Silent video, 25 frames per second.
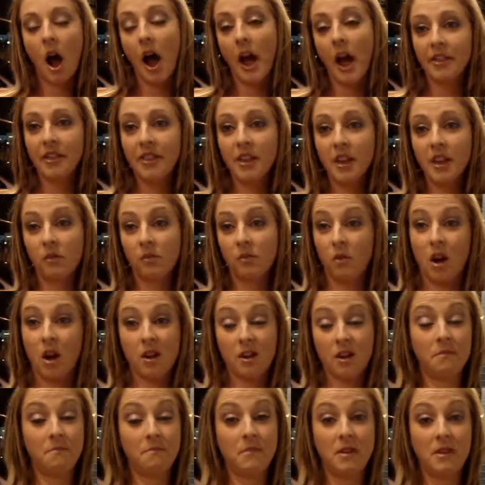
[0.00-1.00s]
I think
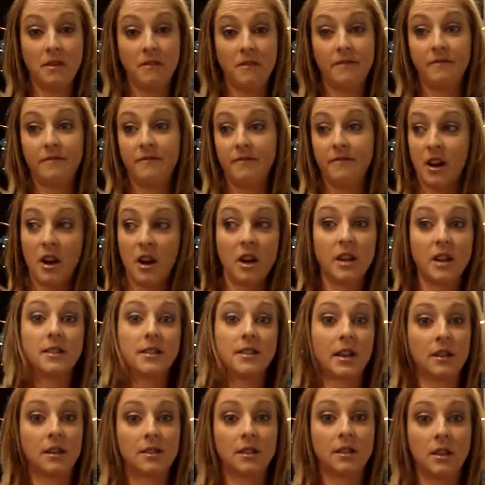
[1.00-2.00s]
rock can be very
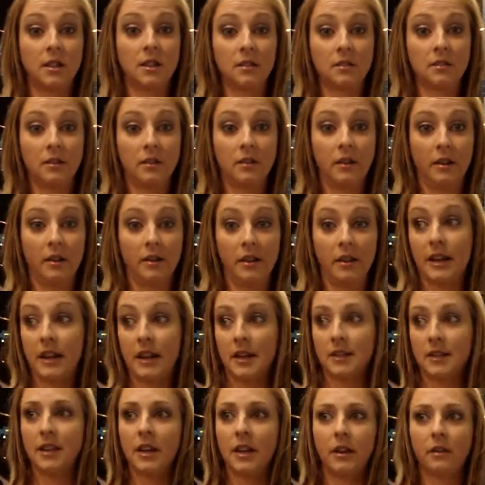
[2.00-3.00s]
sexy. And like
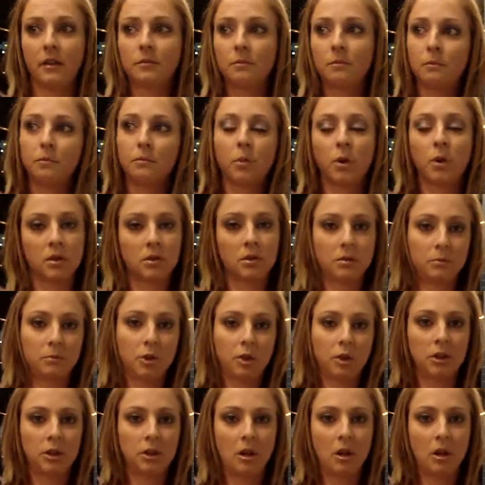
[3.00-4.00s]
I said, Pour Some
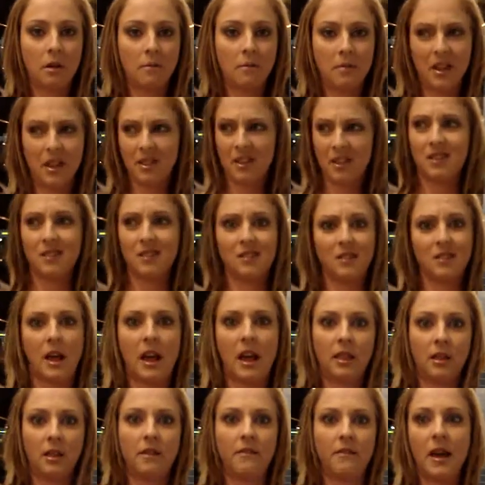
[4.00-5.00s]
Sugar on Me, that
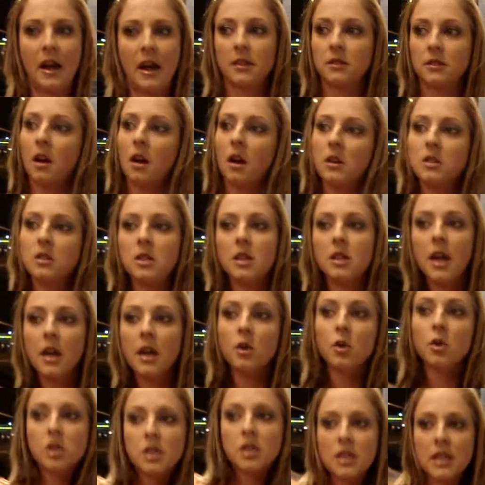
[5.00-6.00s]
I love that song. It's like,
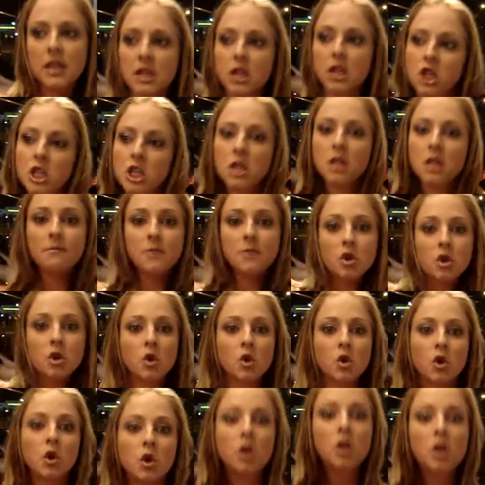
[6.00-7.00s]
let's get to
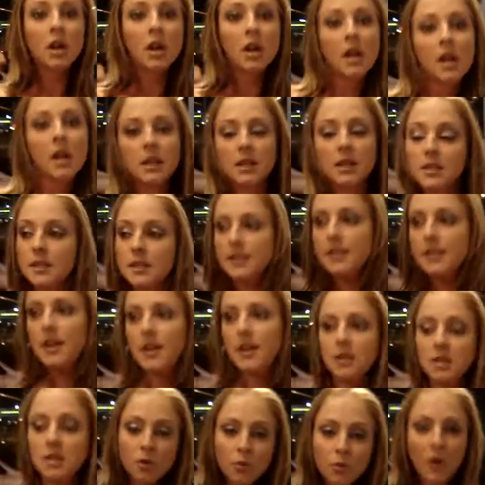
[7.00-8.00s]
mood, let's
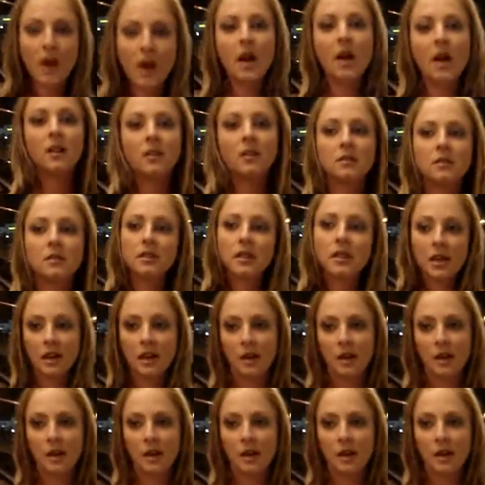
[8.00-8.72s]
dance around,